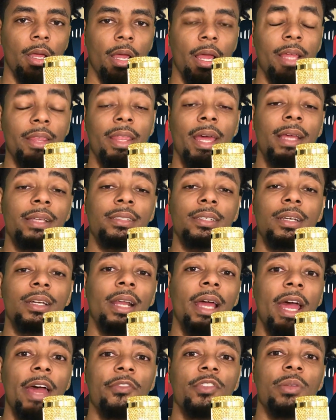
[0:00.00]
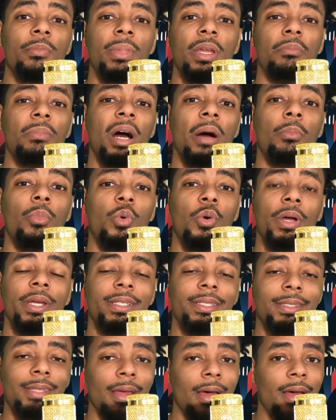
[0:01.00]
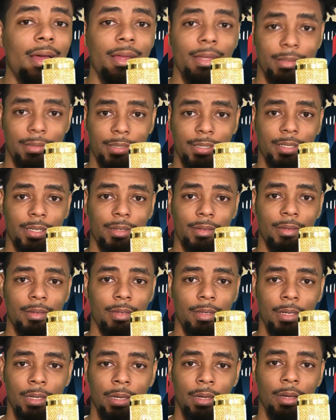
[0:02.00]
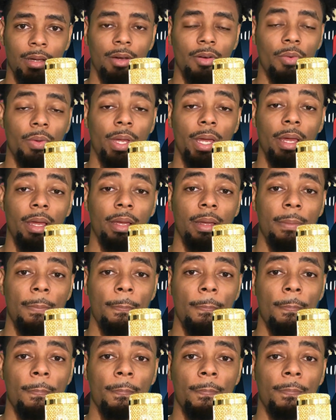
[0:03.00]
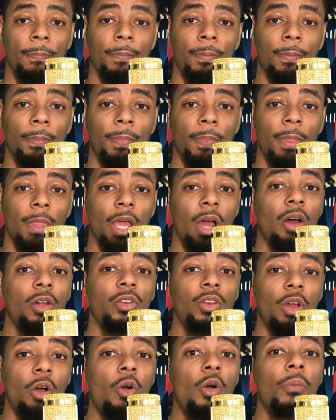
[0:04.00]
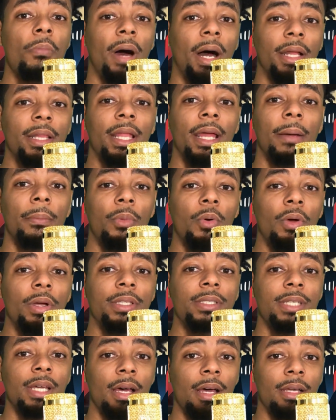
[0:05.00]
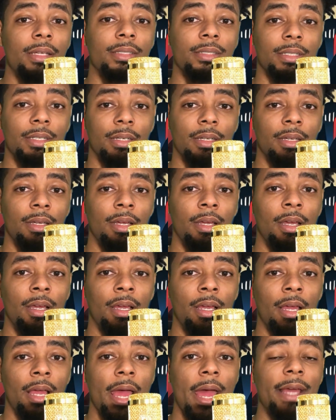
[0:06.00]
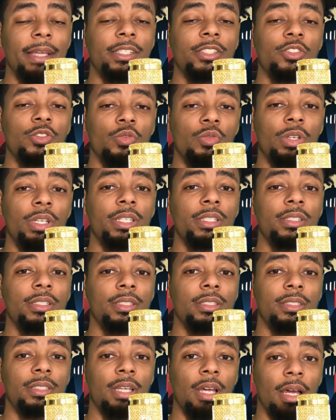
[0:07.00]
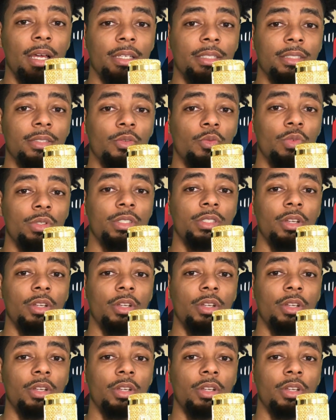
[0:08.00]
and that's gonna have to be my boy Tusk. Okay, y'all know about that boy Tusk. As soon as Tusk was